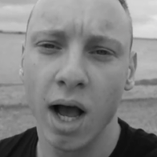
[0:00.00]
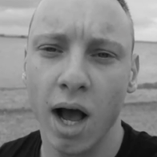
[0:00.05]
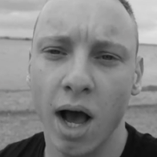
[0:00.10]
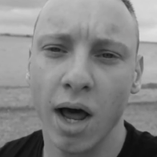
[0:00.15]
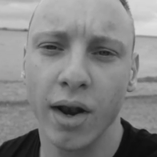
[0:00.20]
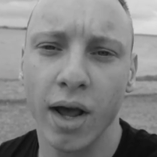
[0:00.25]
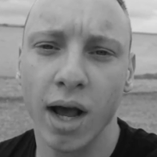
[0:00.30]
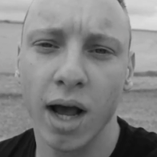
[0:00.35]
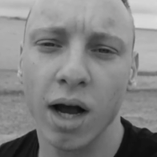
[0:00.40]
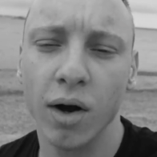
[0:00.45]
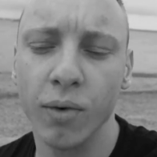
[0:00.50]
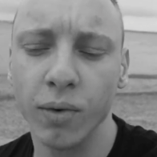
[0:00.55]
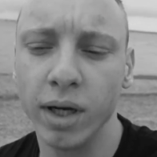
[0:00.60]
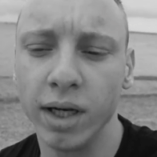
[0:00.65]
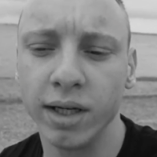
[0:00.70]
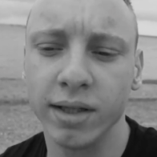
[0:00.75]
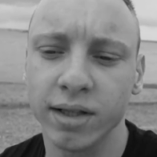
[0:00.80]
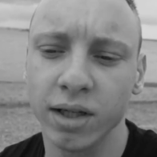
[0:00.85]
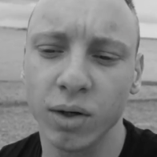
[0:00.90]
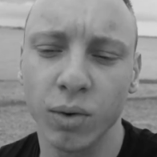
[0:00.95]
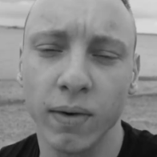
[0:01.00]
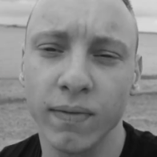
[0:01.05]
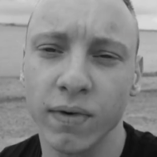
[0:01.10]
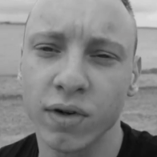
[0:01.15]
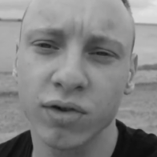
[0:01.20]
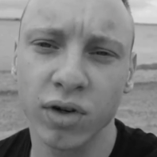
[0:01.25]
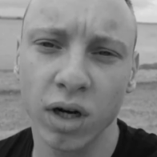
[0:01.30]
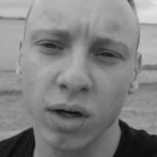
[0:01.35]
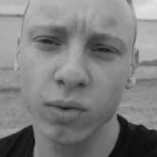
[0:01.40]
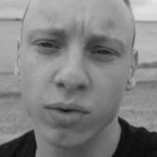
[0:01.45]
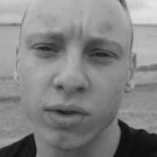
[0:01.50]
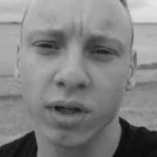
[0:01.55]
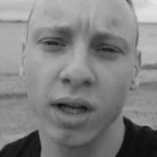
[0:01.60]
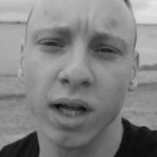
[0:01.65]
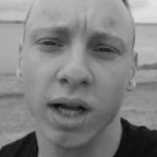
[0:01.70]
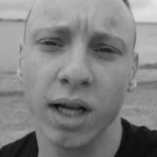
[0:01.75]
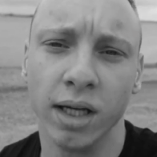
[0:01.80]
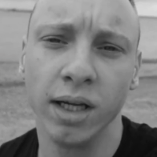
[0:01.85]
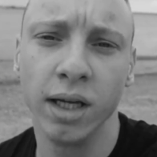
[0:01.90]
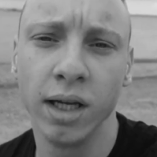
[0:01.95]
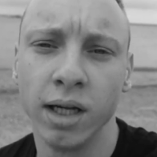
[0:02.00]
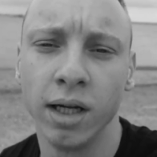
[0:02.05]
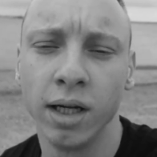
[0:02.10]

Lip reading: and how he still even struggles today.